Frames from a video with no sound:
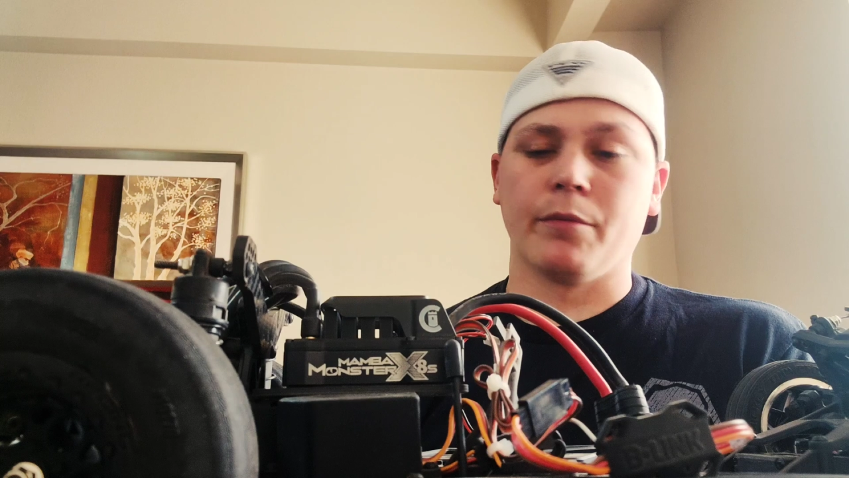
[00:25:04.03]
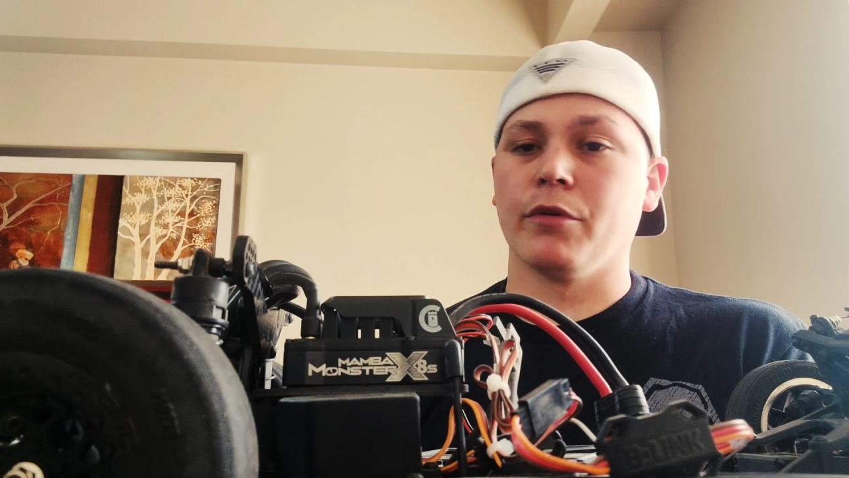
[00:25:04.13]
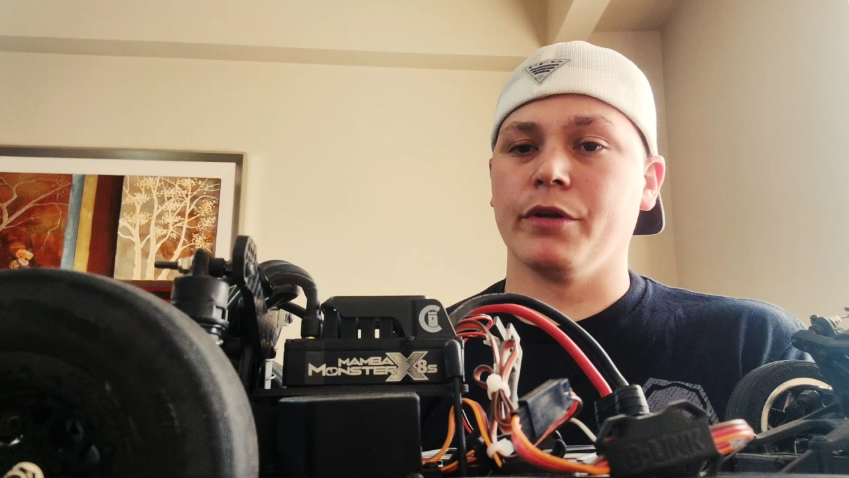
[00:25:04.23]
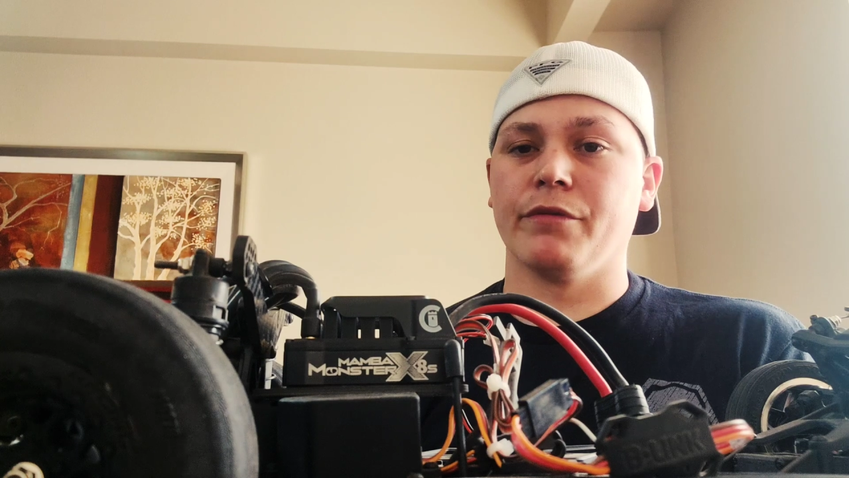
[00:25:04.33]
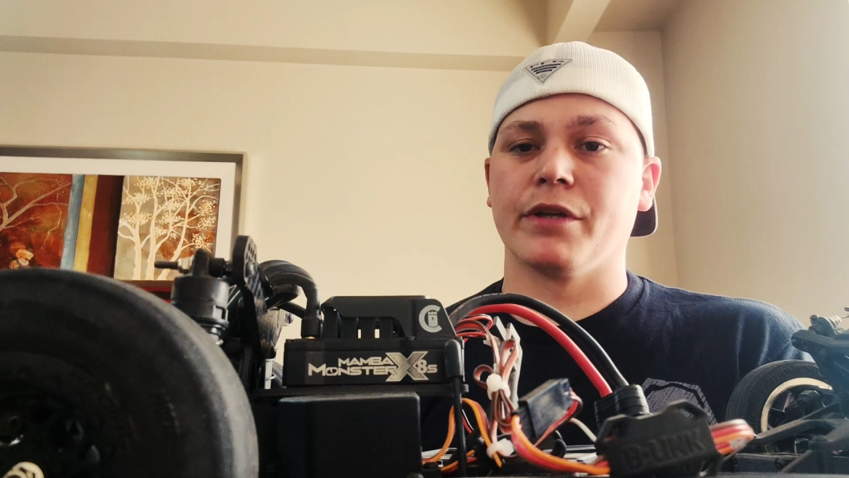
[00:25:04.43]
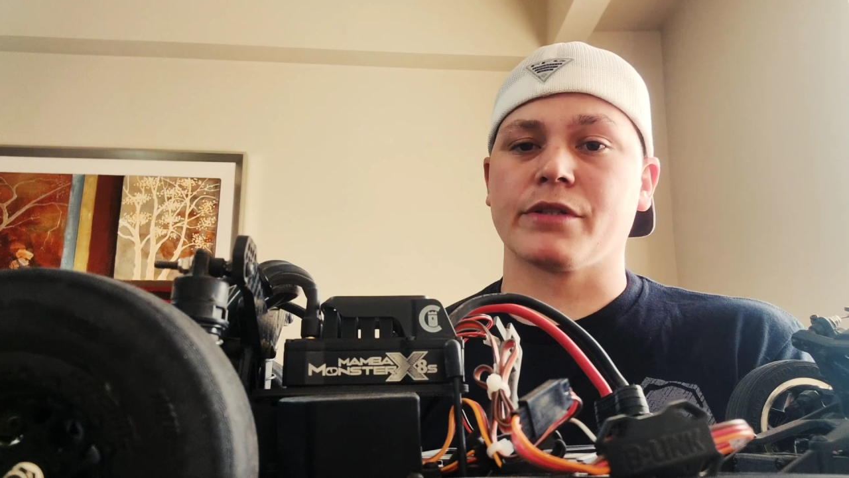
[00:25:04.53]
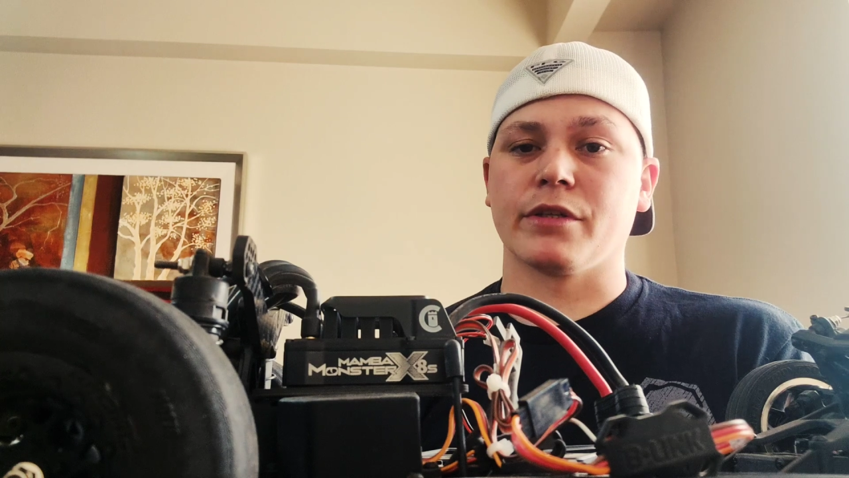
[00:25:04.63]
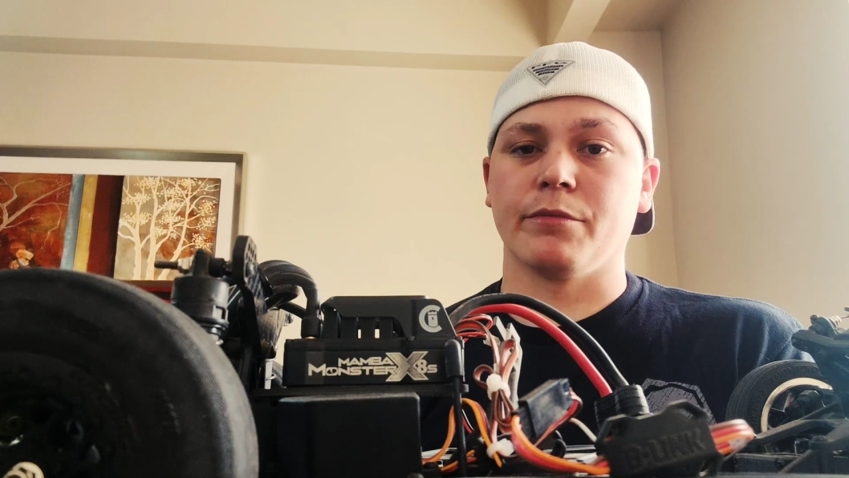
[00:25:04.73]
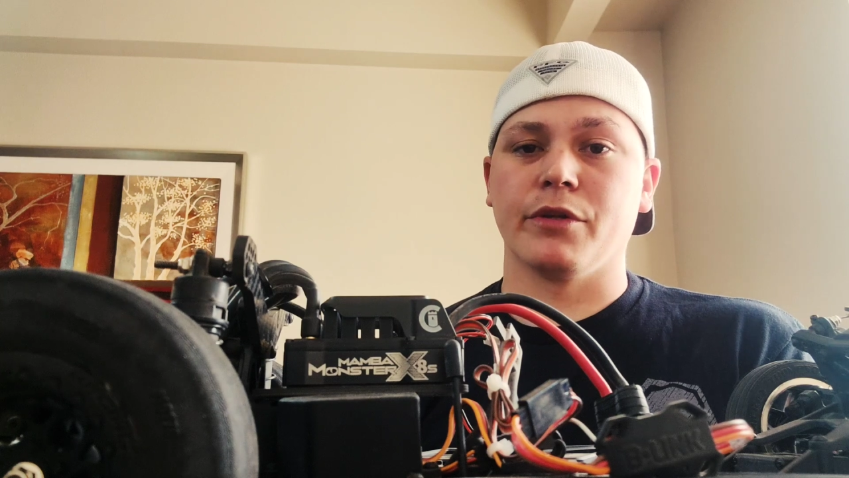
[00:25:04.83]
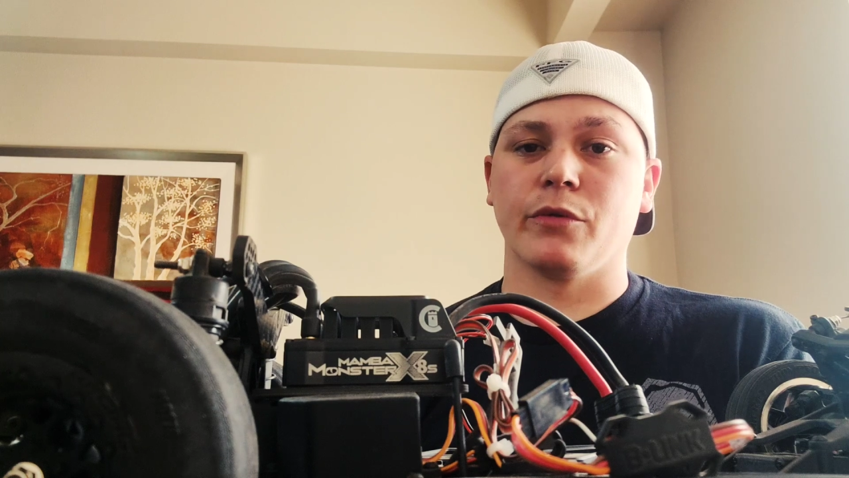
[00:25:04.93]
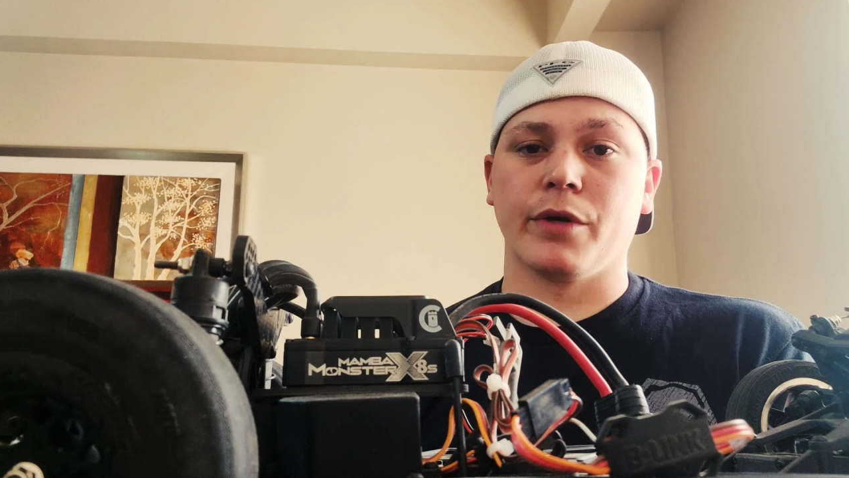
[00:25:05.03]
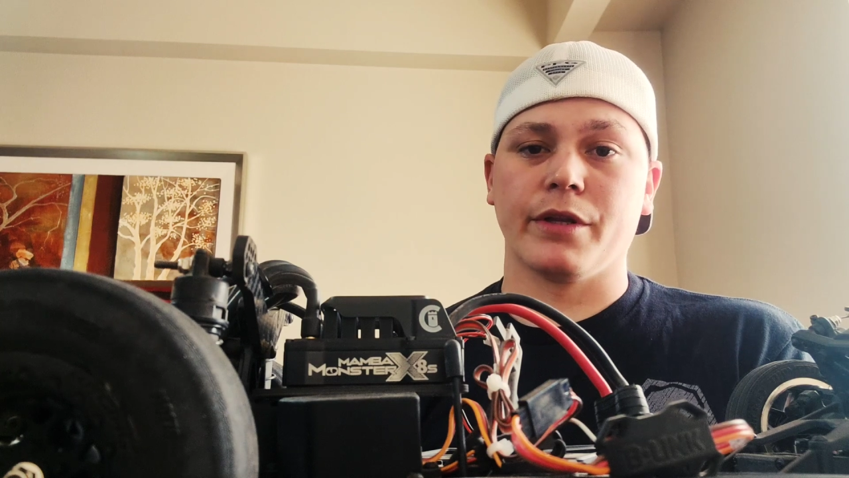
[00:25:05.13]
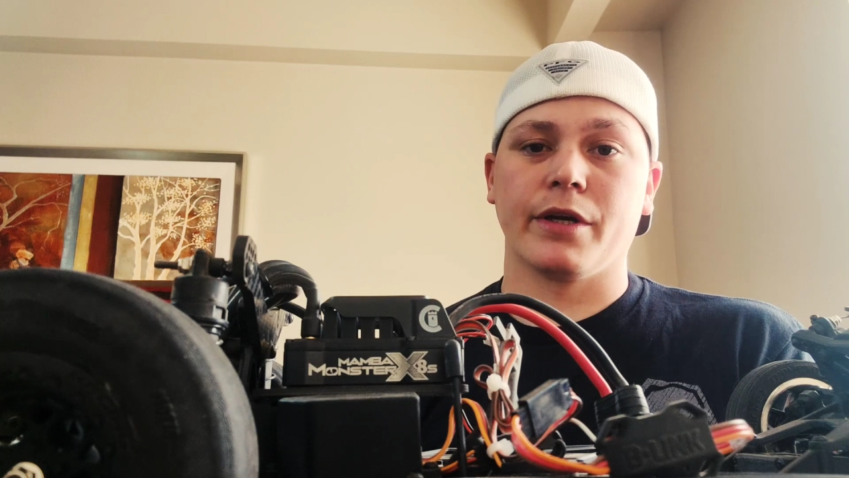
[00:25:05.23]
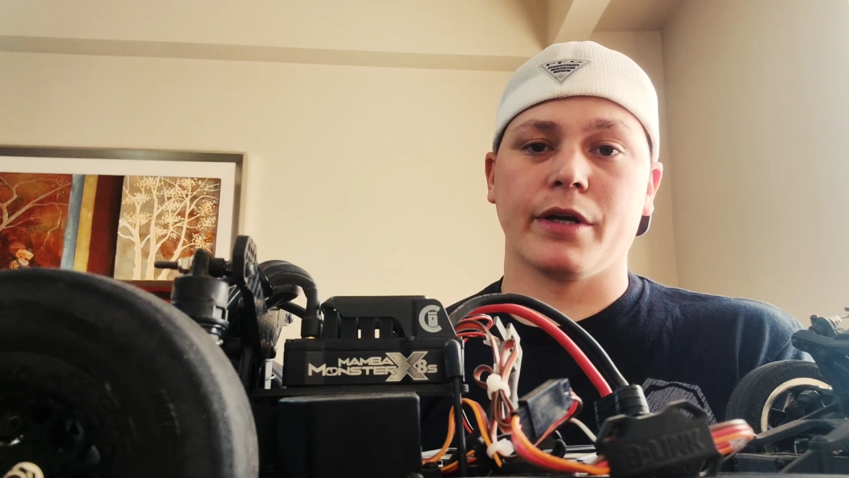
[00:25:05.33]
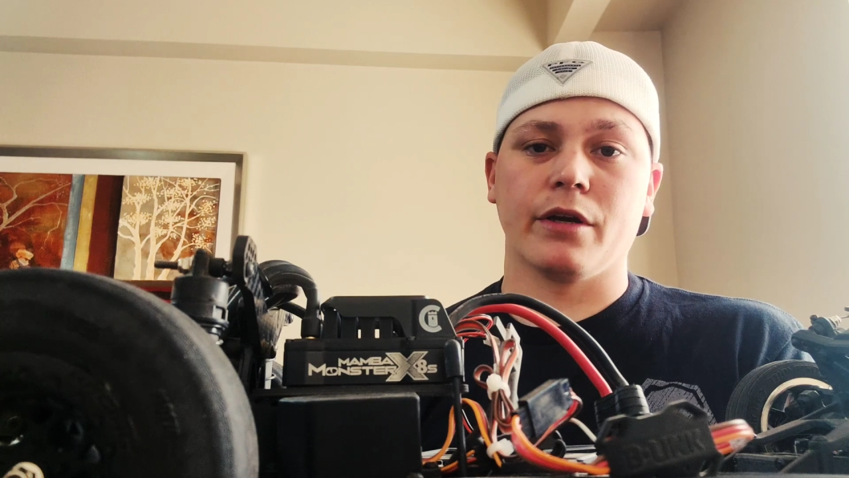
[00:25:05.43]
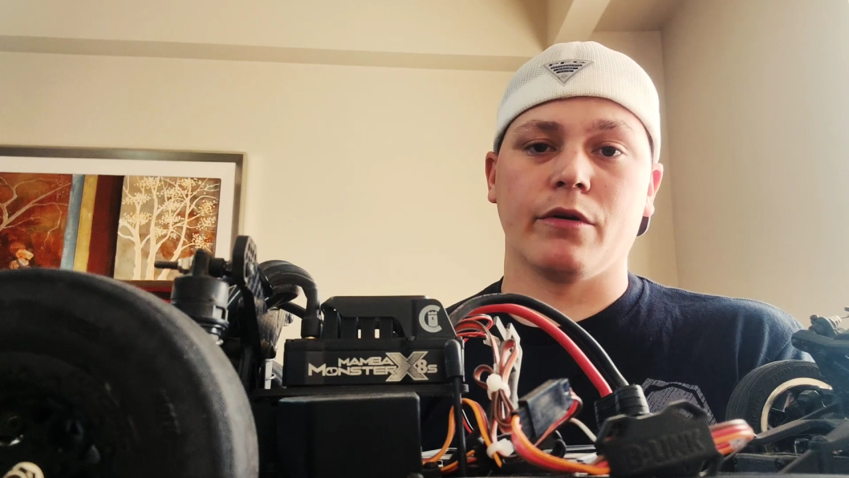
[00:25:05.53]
believe that's going to be the way that I go.